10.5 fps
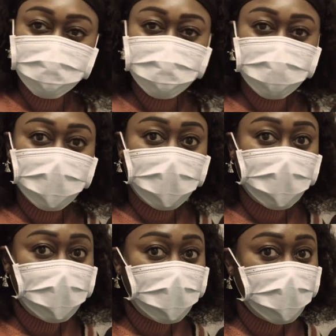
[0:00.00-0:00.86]
Hey
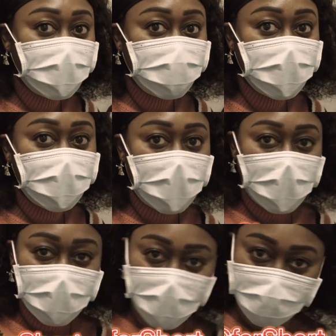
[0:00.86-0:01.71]
guys, it's me, Talia
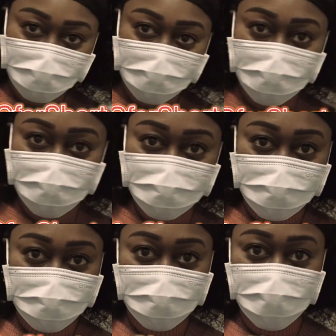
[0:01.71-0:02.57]
Arisa Gibson. You
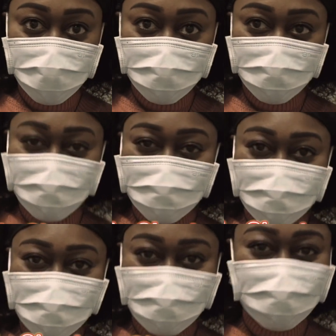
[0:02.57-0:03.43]
can call me Tag for
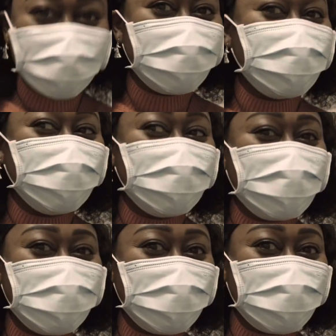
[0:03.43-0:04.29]
short, and welcome to my
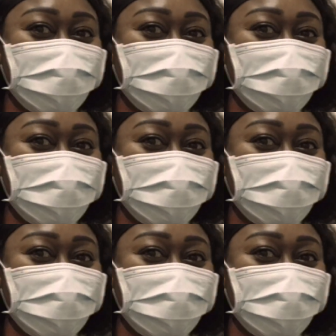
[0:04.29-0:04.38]
channel.